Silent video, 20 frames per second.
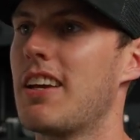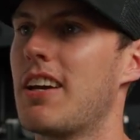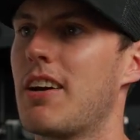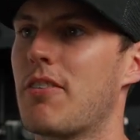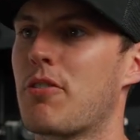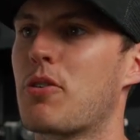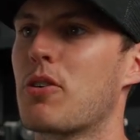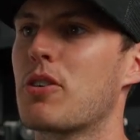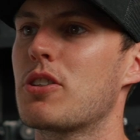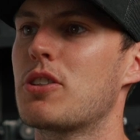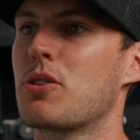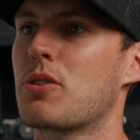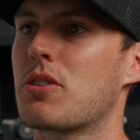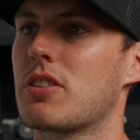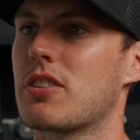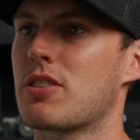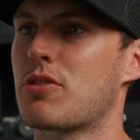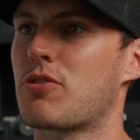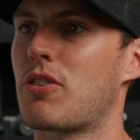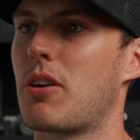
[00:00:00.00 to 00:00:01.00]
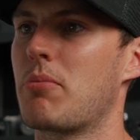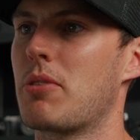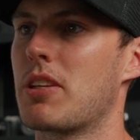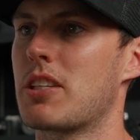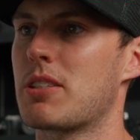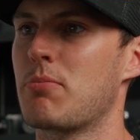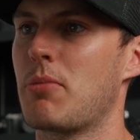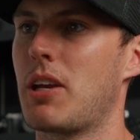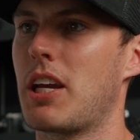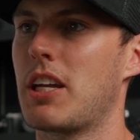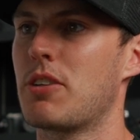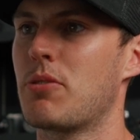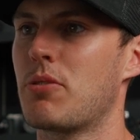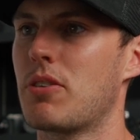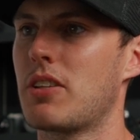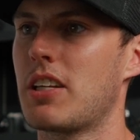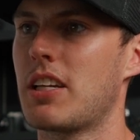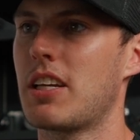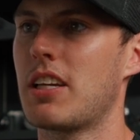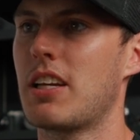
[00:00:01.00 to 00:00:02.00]
Of course, you can scrub this
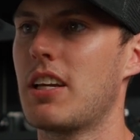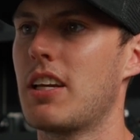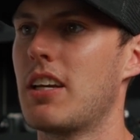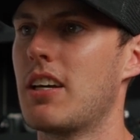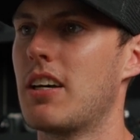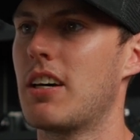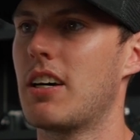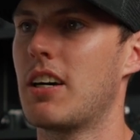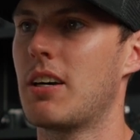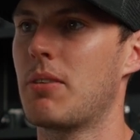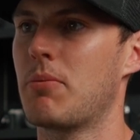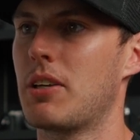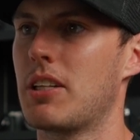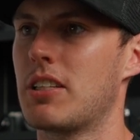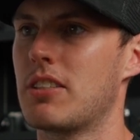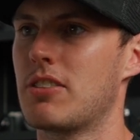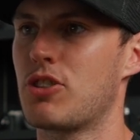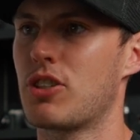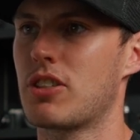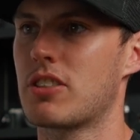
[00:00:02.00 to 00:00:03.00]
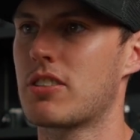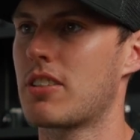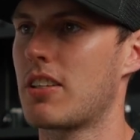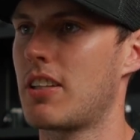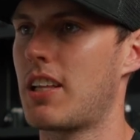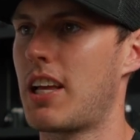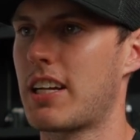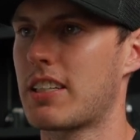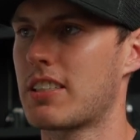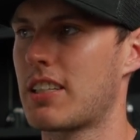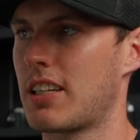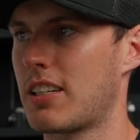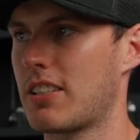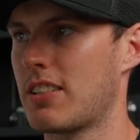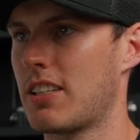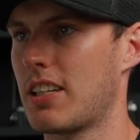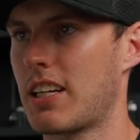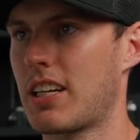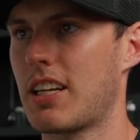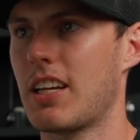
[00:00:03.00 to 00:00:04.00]
manually and just select and
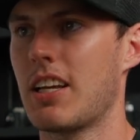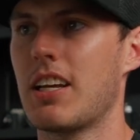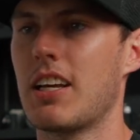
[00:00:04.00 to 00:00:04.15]
click.